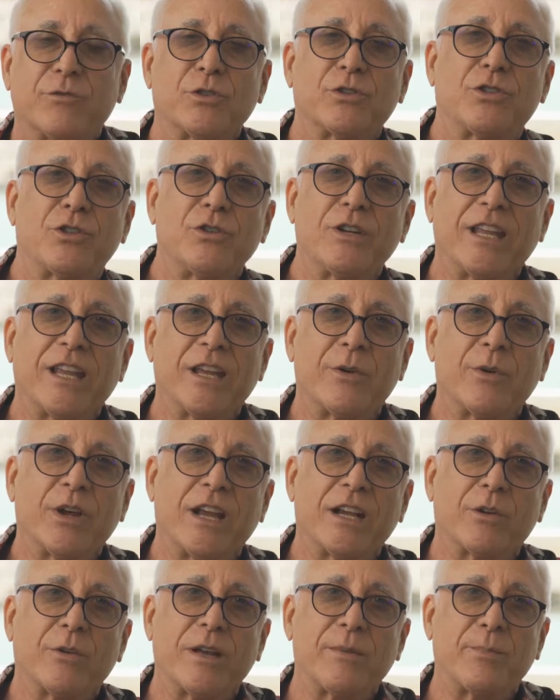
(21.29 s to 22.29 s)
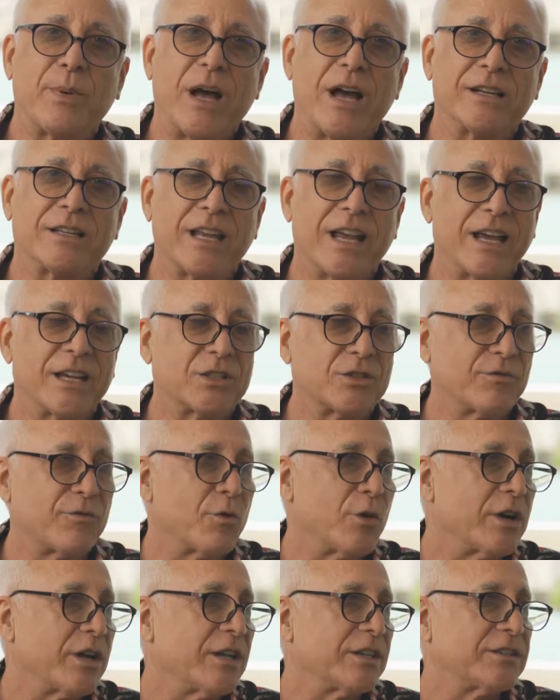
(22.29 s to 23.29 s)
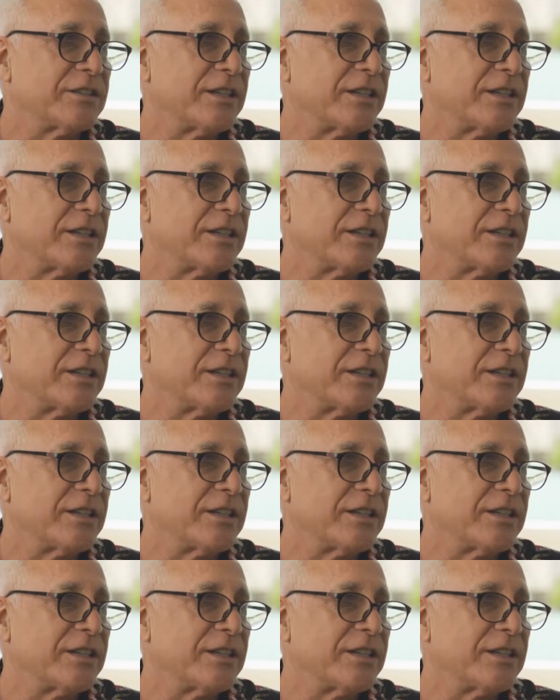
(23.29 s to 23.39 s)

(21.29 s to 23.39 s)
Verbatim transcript: for tuning in. We got a great podcast for you